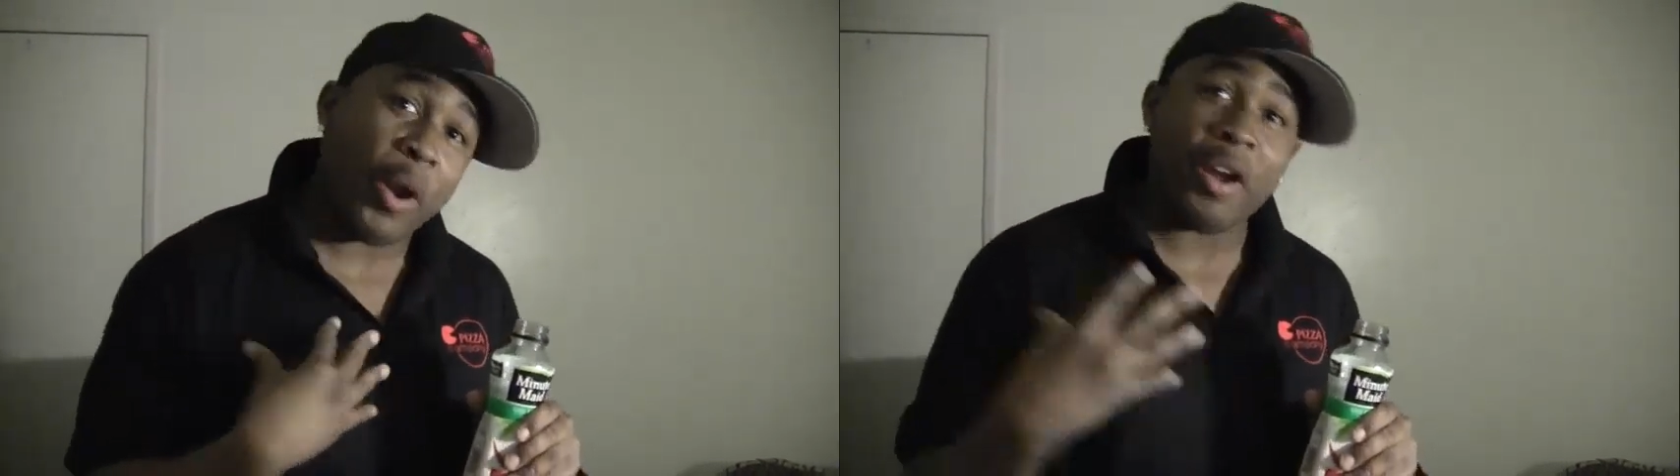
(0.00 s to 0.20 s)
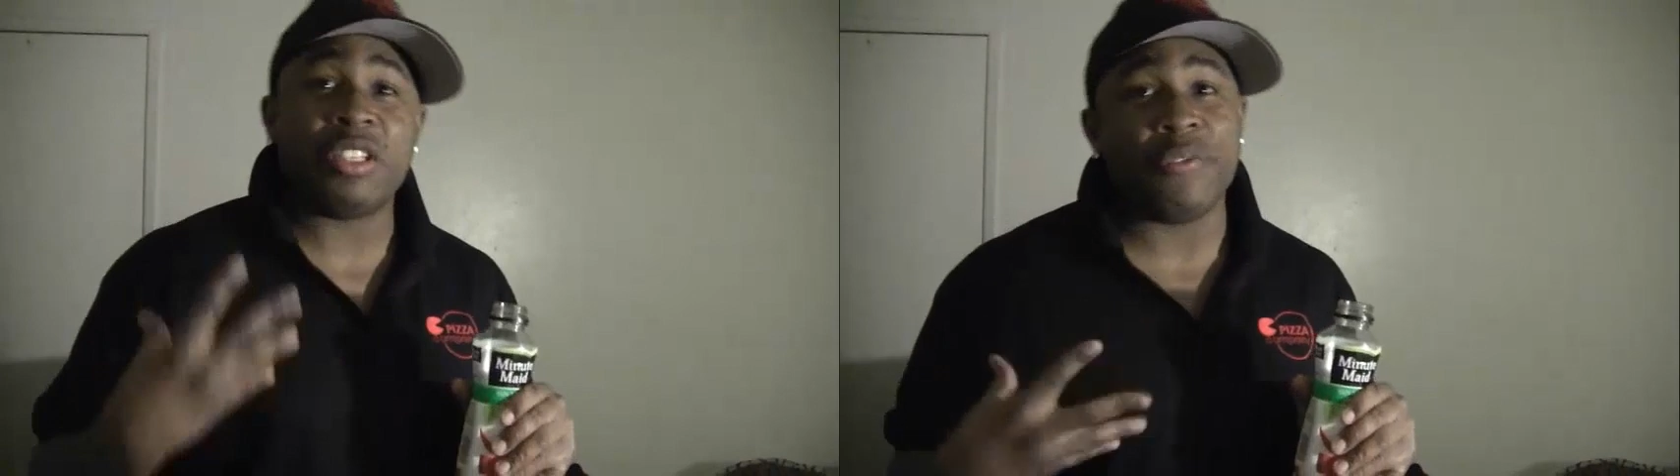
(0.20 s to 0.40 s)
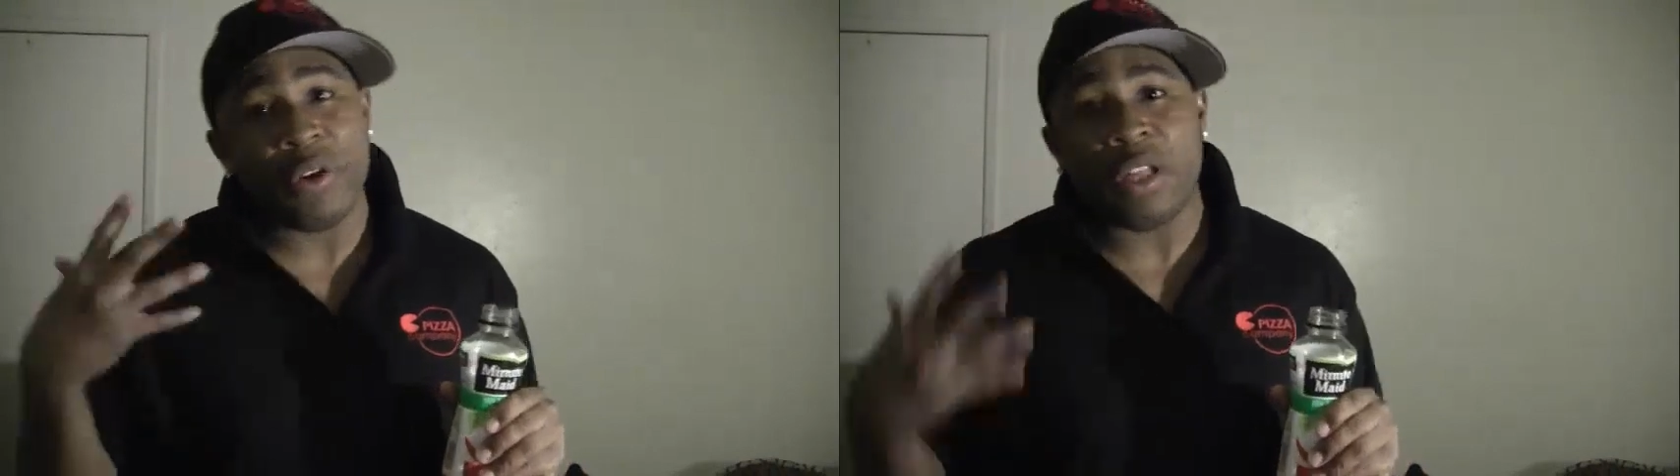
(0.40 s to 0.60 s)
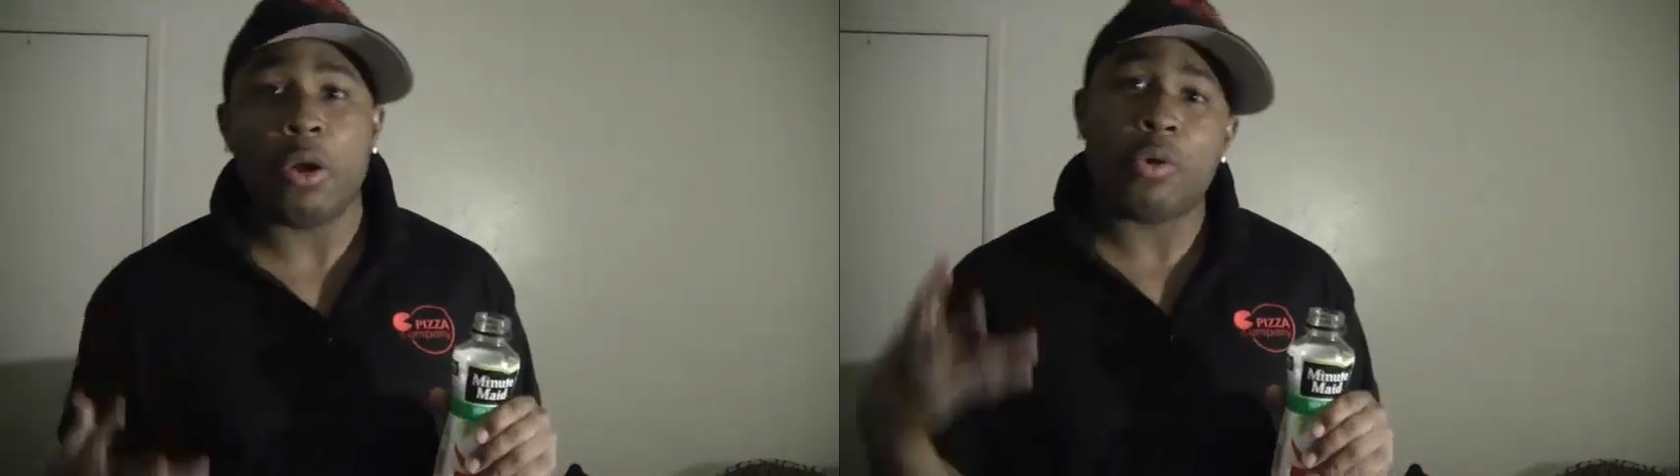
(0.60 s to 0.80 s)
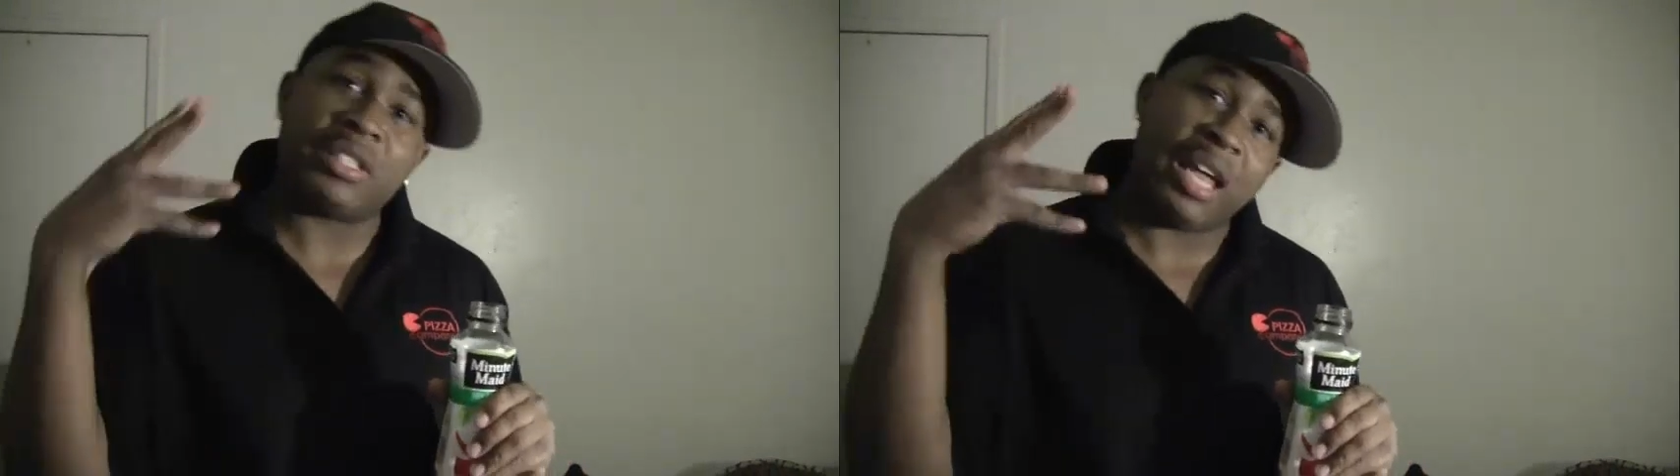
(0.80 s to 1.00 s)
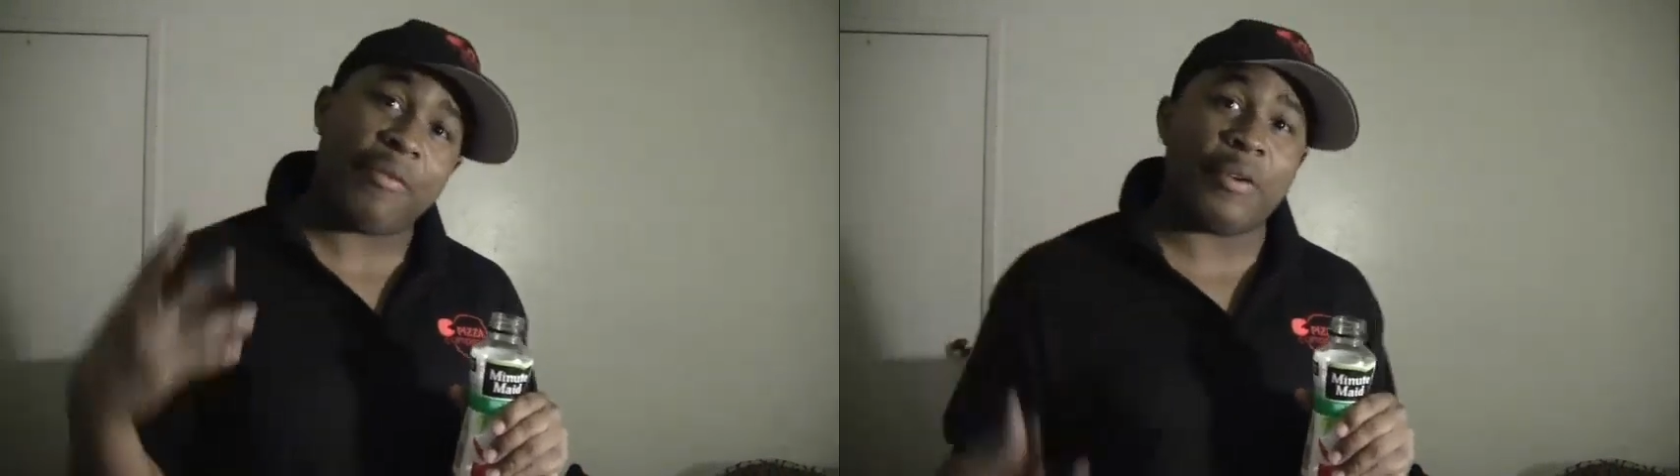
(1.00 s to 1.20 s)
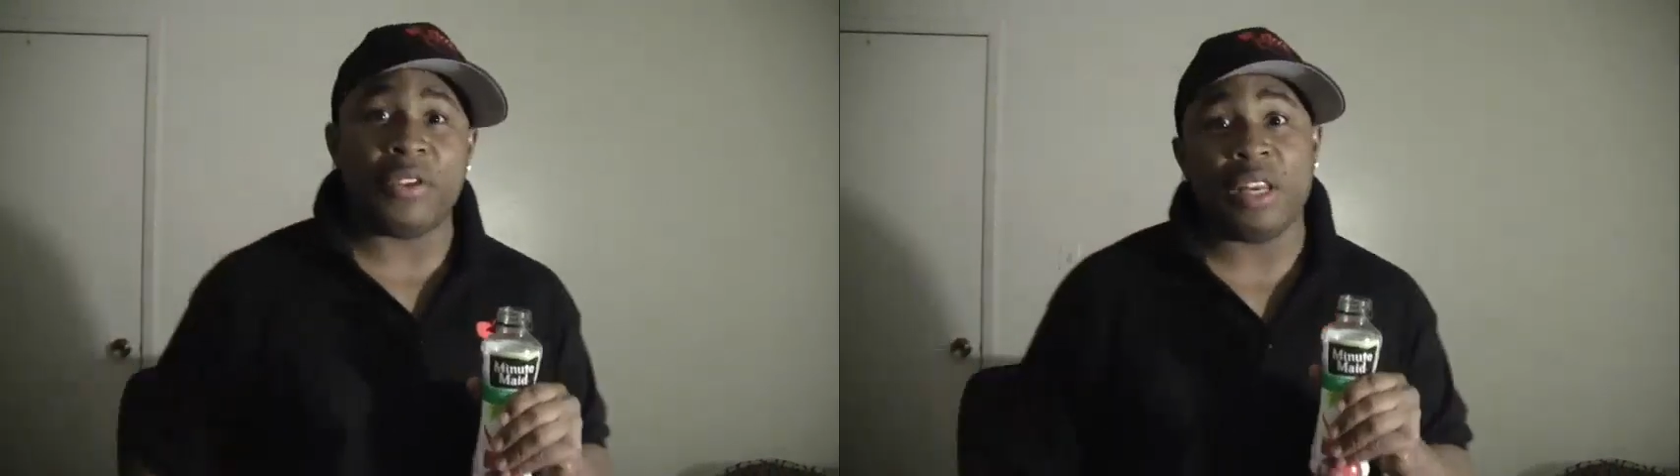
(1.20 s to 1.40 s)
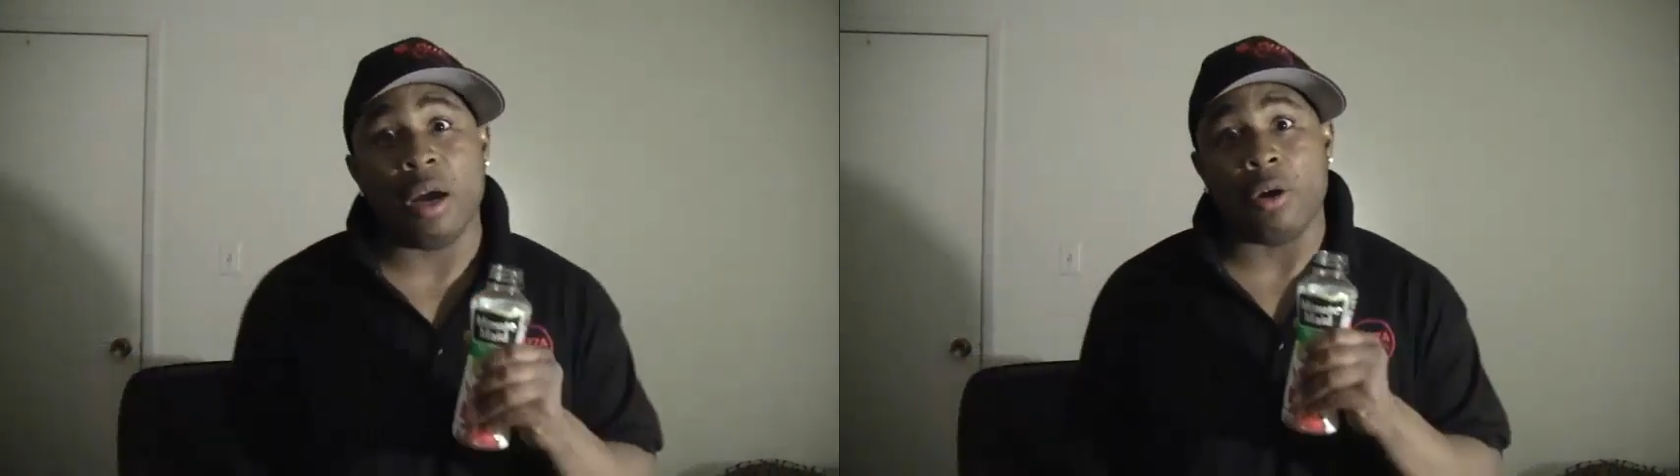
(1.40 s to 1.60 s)
wear different clothes on every
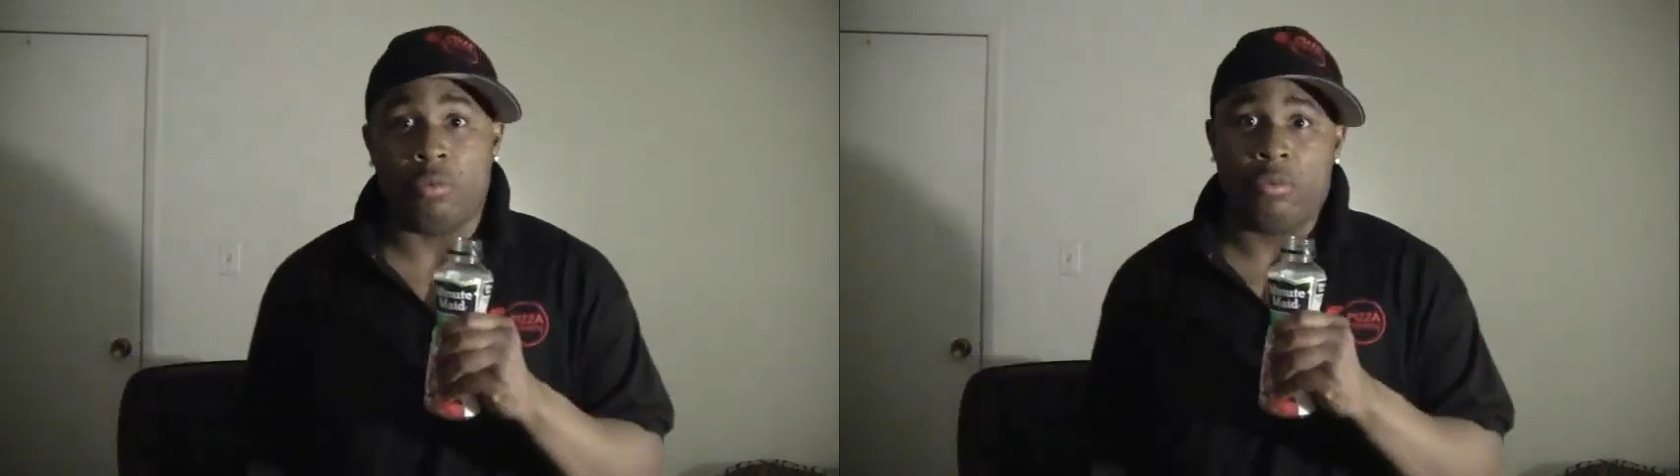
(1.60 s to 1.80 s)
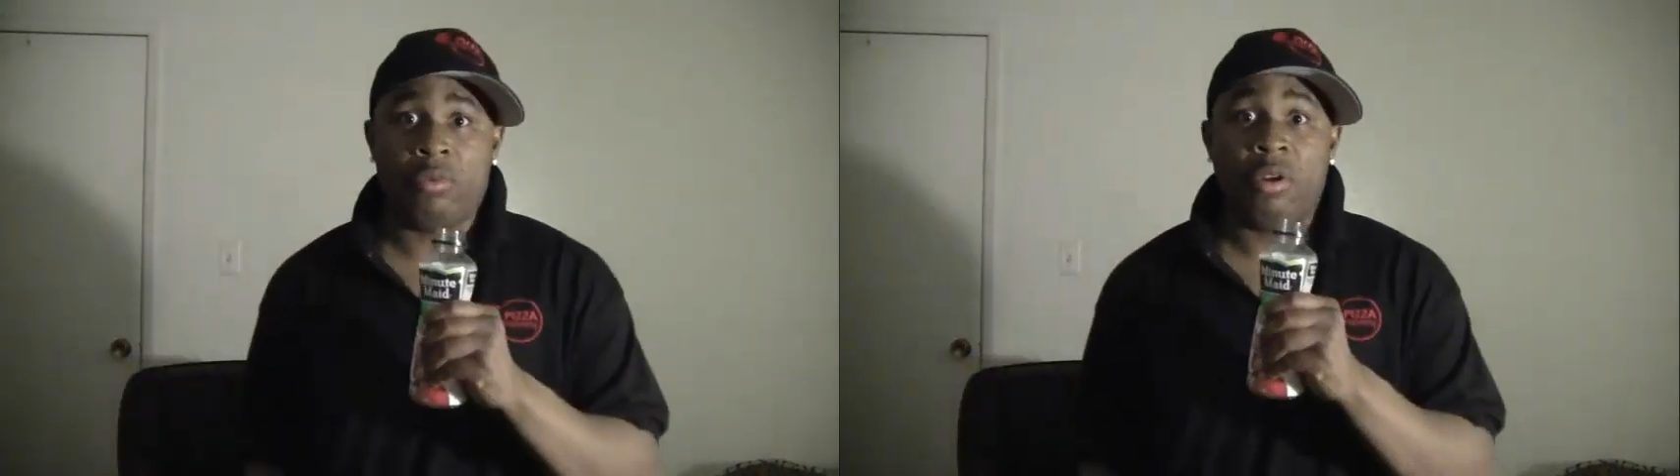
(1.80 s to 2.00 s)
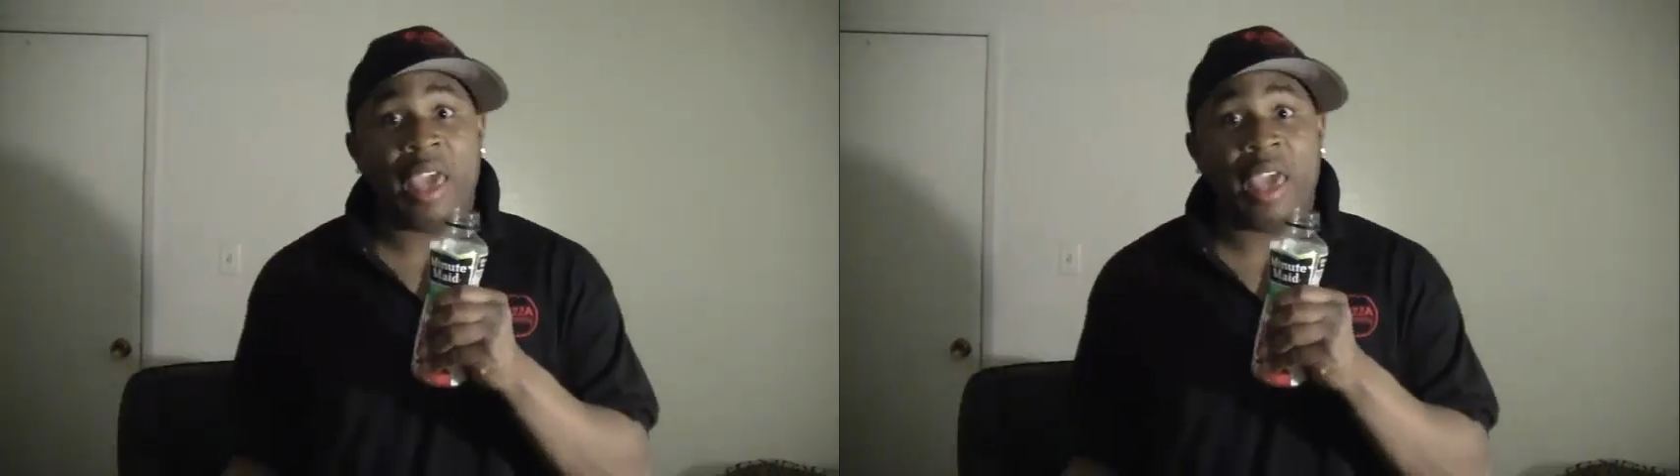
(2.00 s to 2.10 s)
video.